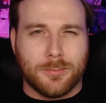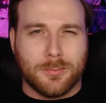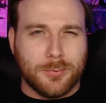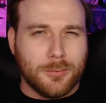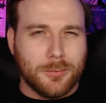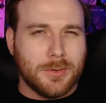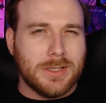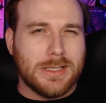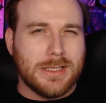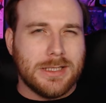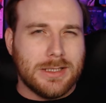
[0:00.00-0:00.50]

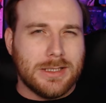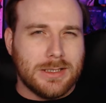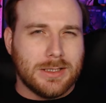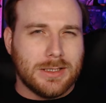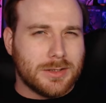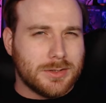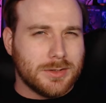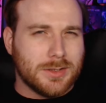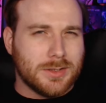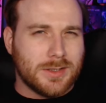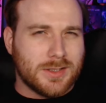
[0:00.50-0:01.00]
pretty
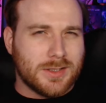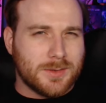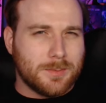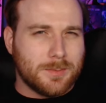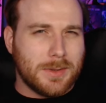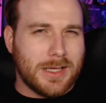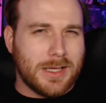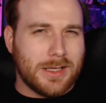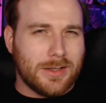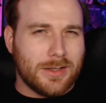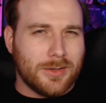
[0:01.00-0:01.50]
good
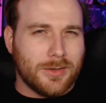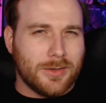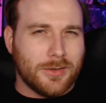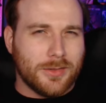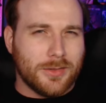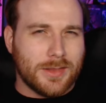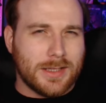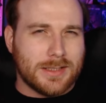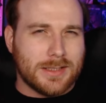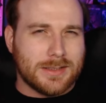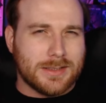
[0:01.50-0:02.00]
spell
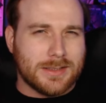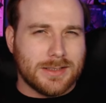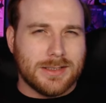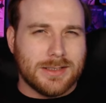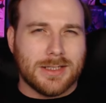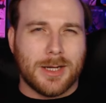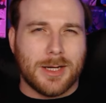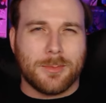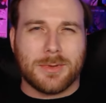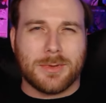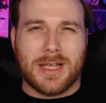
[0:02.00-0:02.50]
that
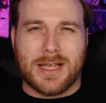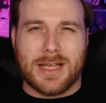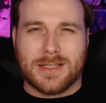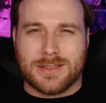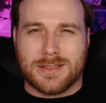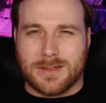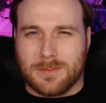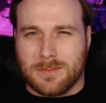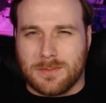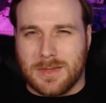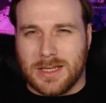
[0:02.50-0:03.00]
didn't
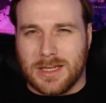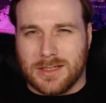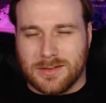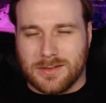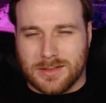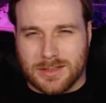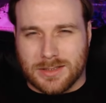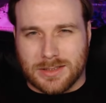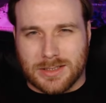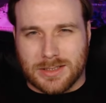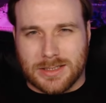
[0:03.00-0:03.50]
upcast
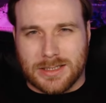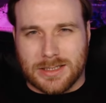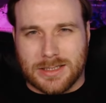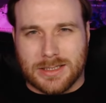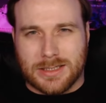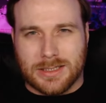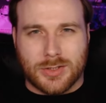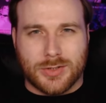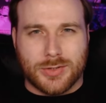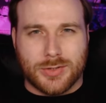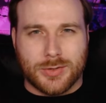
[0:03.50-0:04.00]

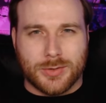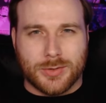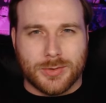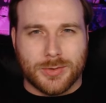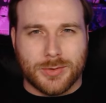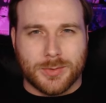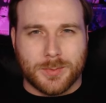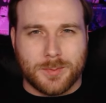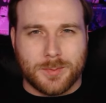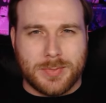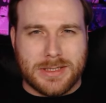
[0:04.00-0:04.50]
amazingly
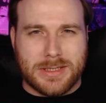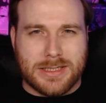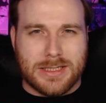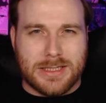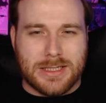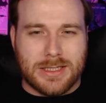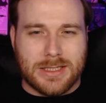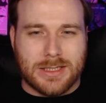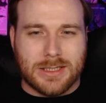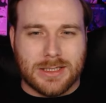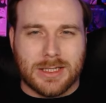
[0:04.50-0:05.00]
to
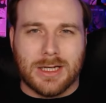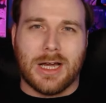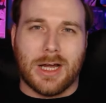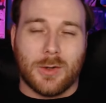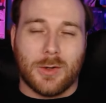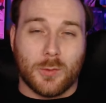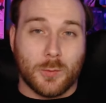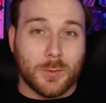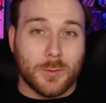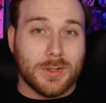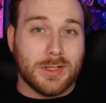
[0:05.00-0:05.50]
being
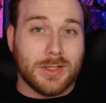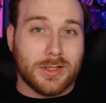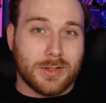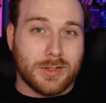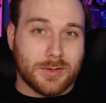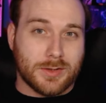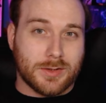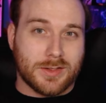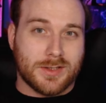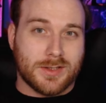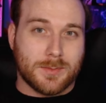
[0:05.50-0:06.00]
a really
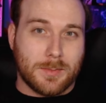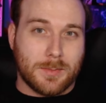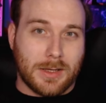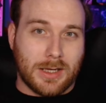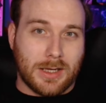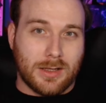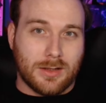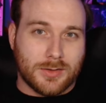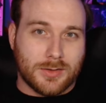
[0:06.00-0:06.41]
good spell.